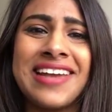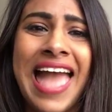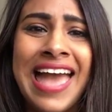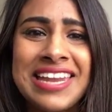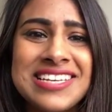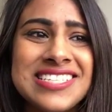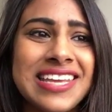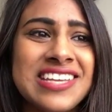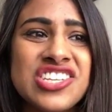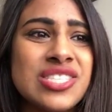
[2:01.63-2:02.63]
And
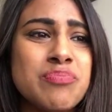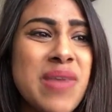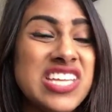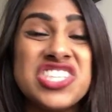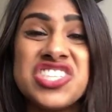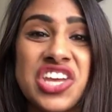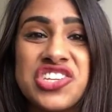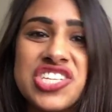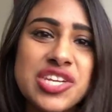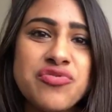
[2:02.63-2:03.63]
it's just made such a
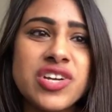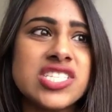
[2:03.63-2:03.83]
difference.